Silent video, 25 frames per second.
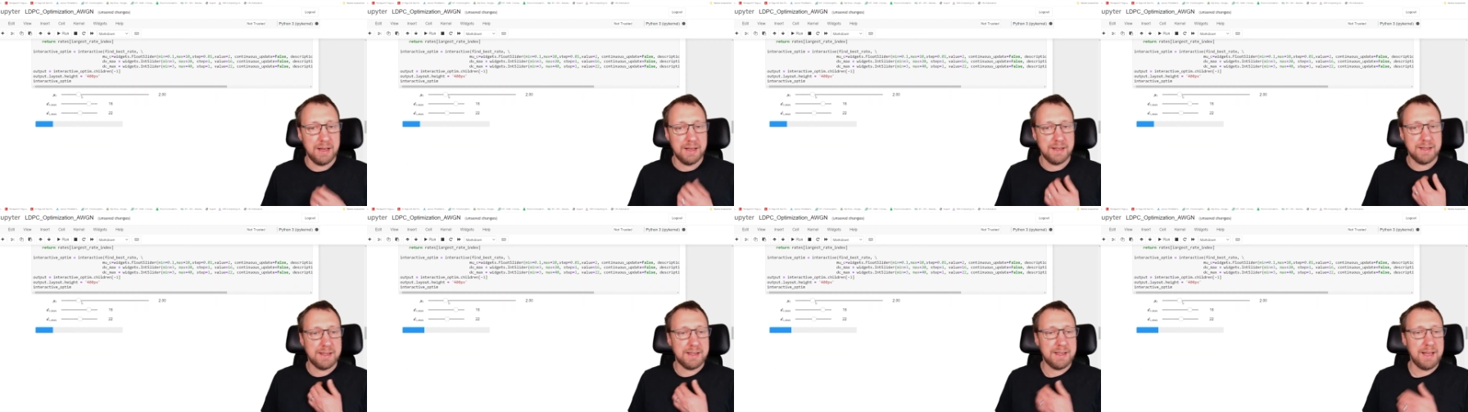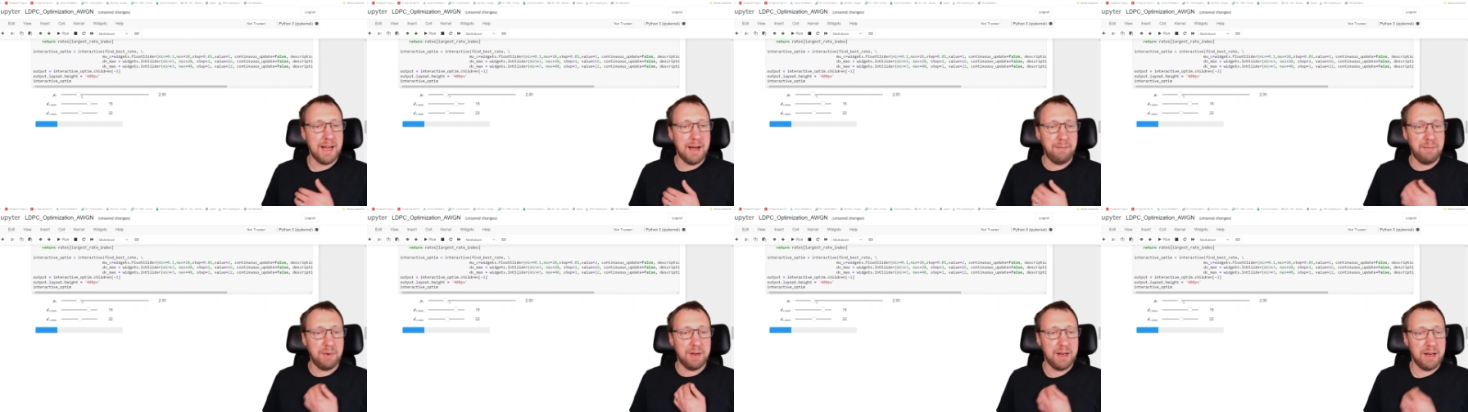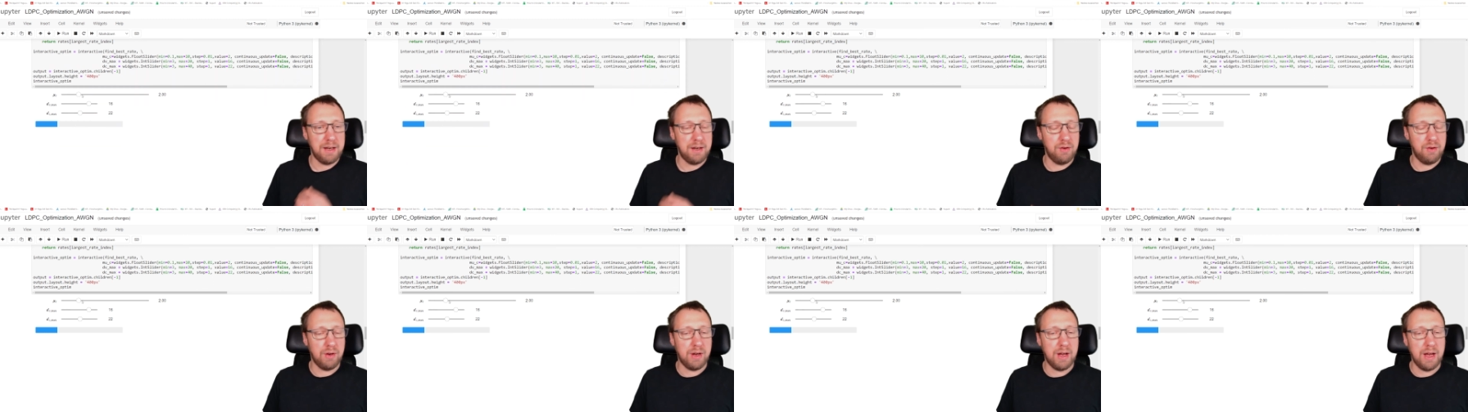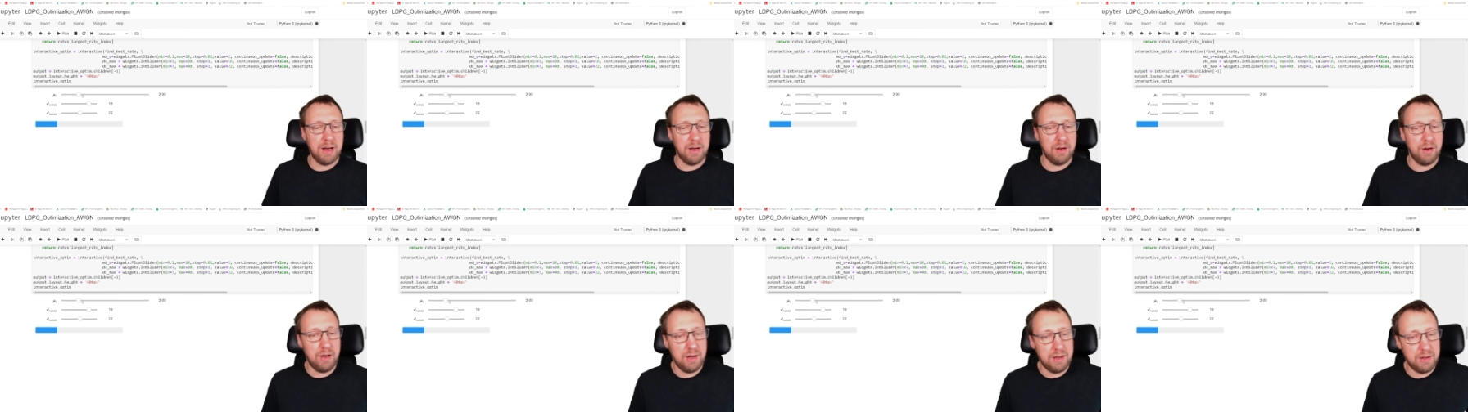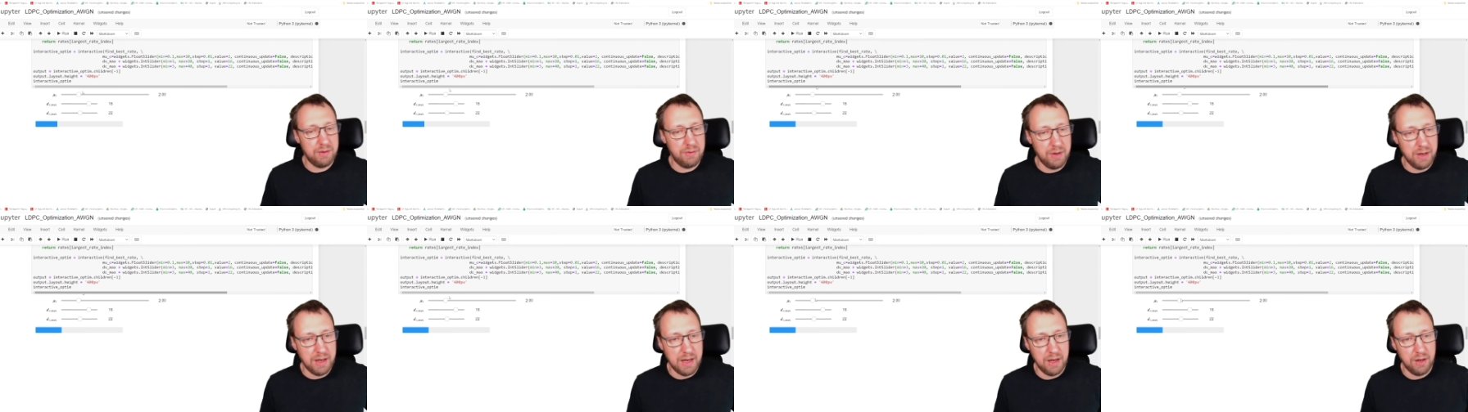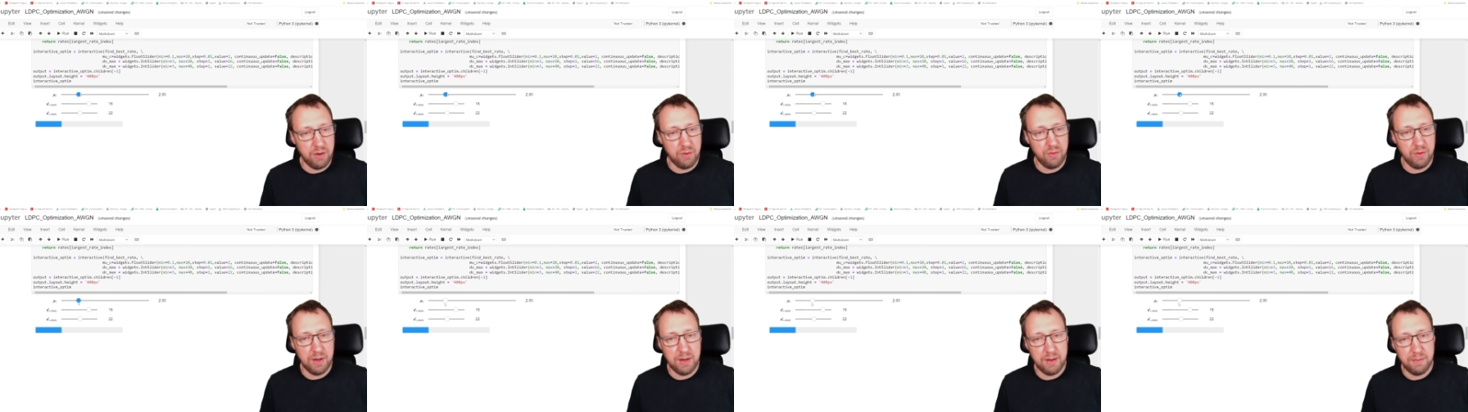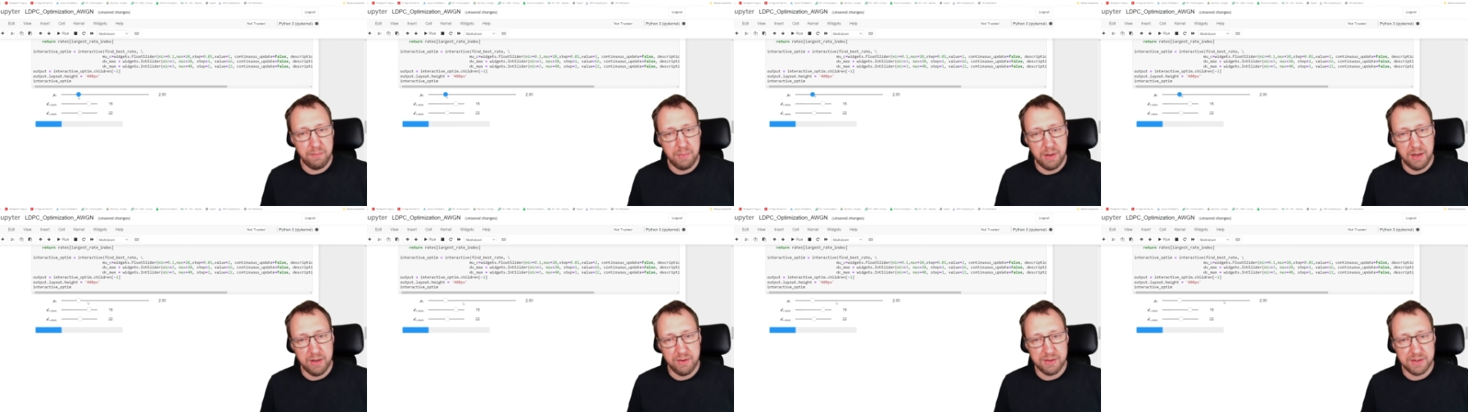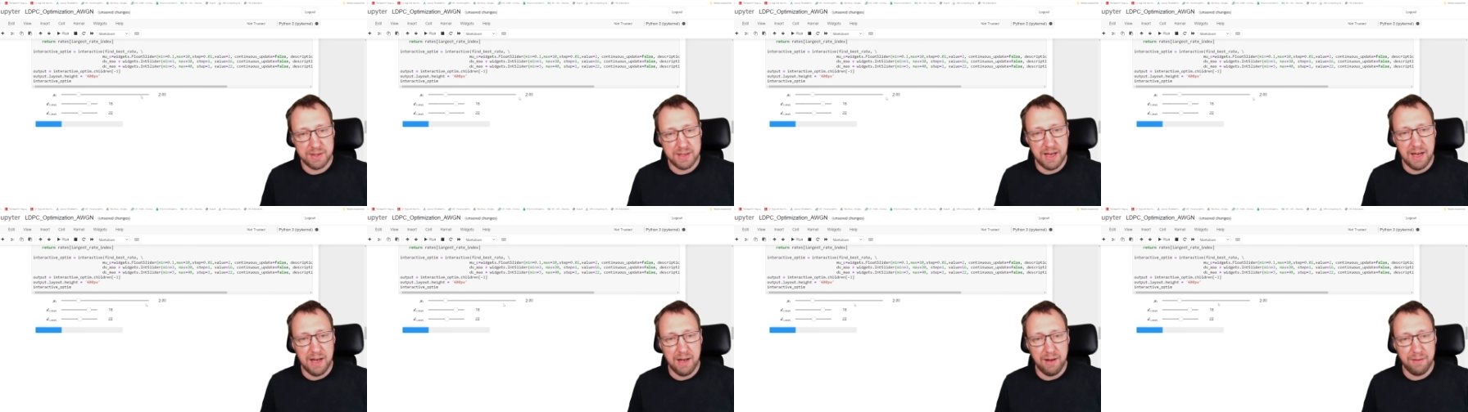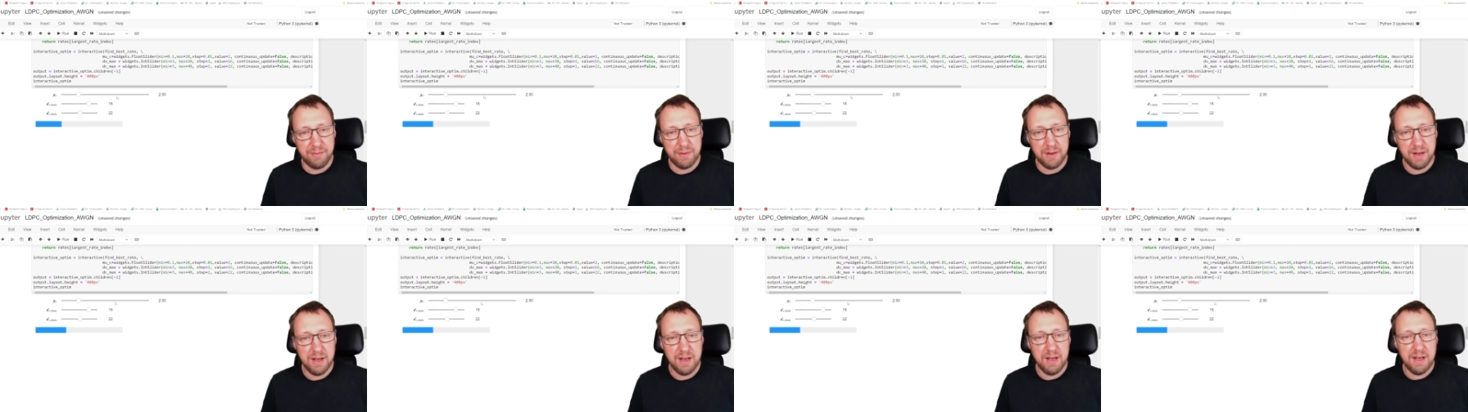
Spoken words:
step that you can, so you can do it by yourself.